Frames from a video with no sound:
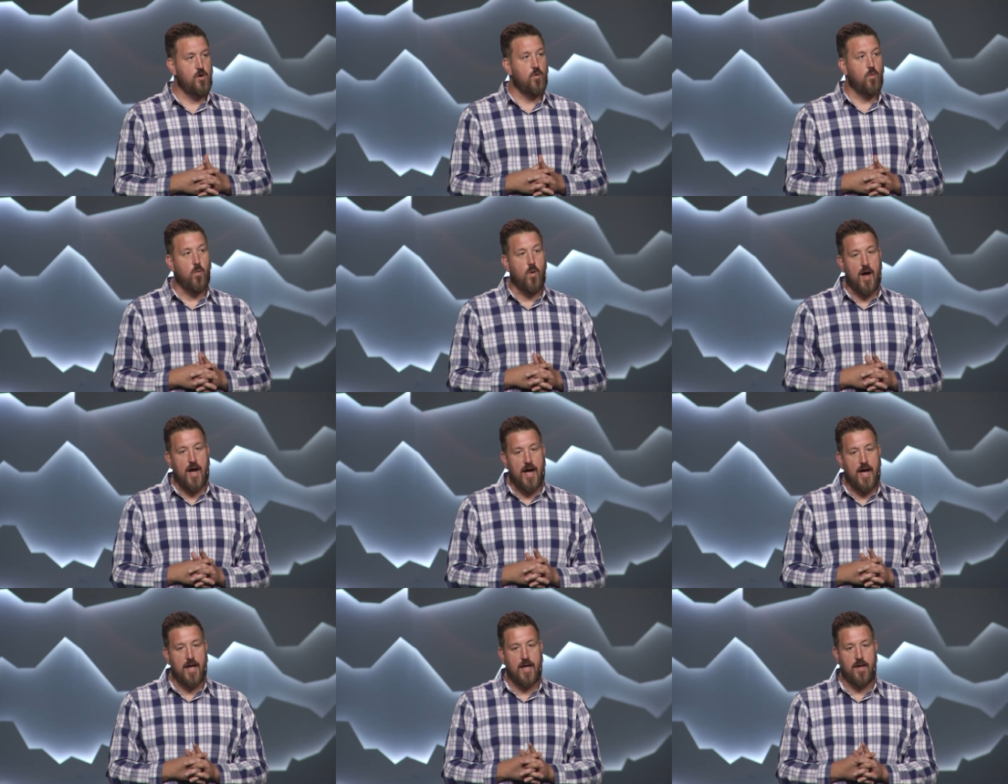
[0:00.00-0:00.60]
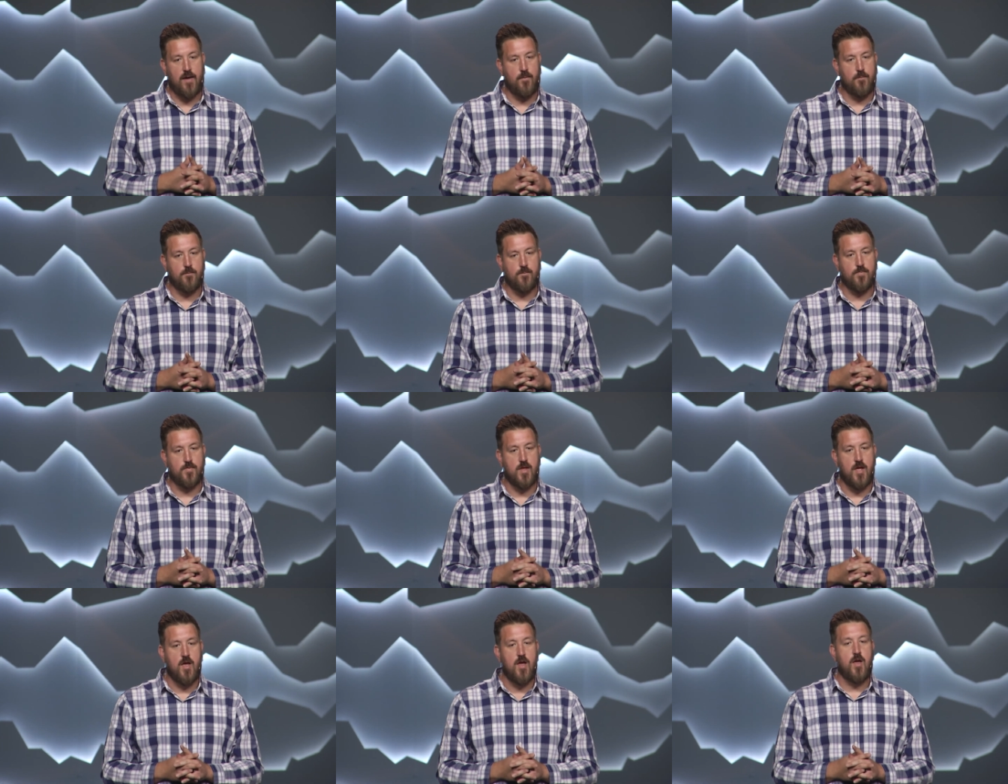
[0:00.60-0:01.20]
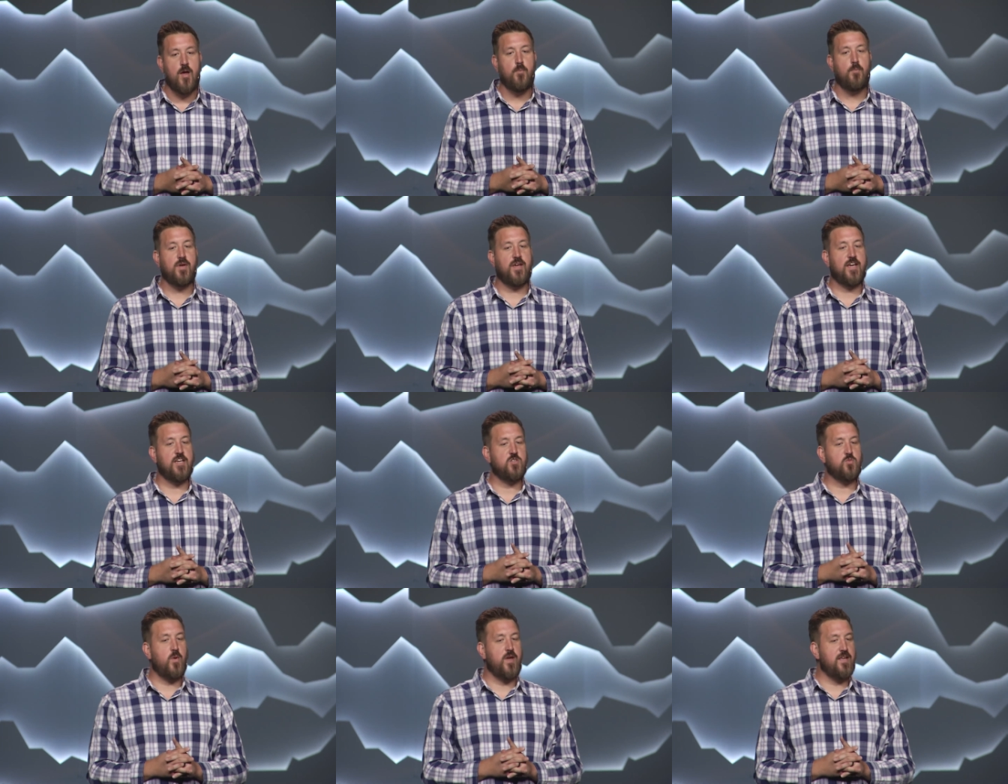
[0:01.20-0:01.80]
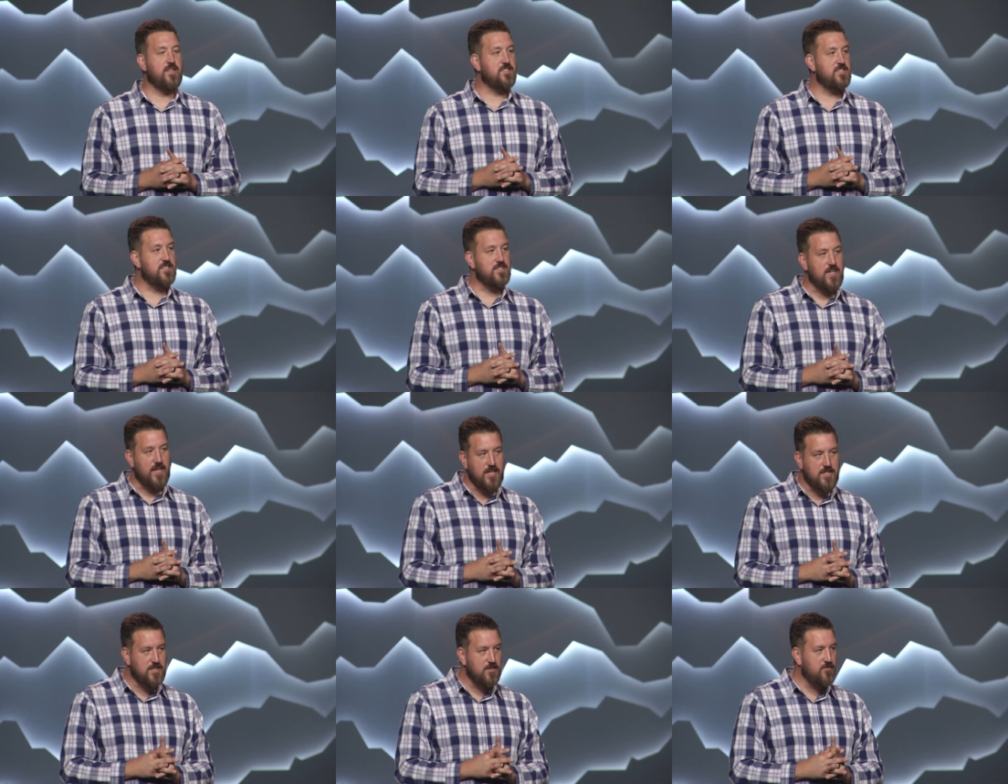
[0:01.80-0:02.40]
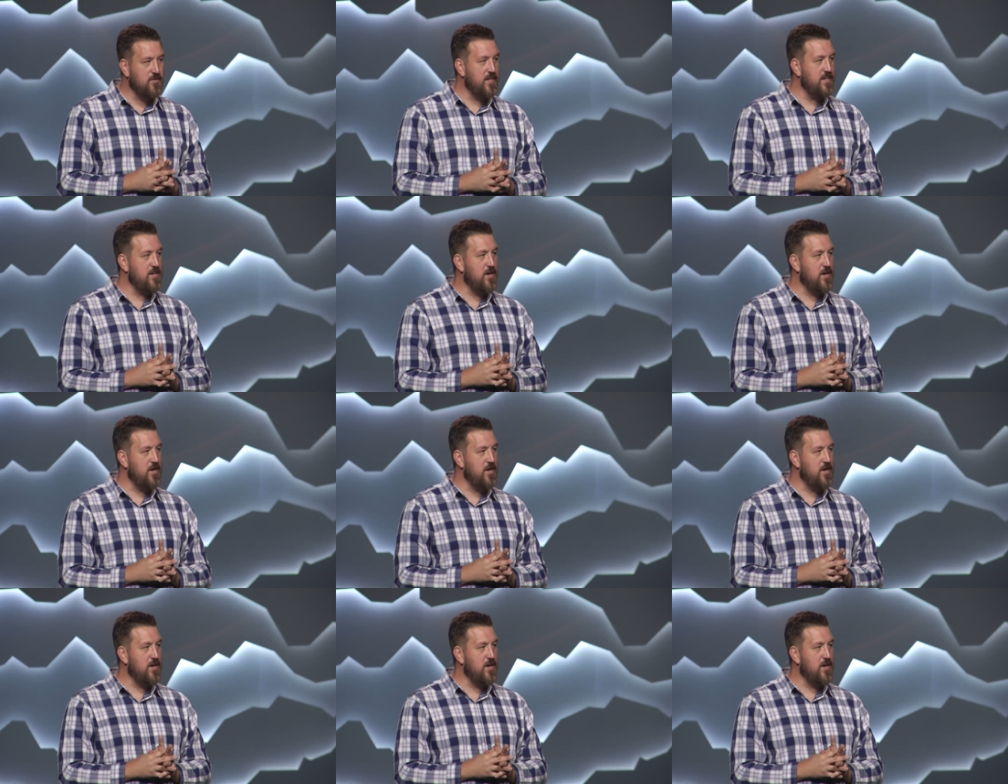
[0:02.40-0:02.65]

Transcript: Why? because we instinctively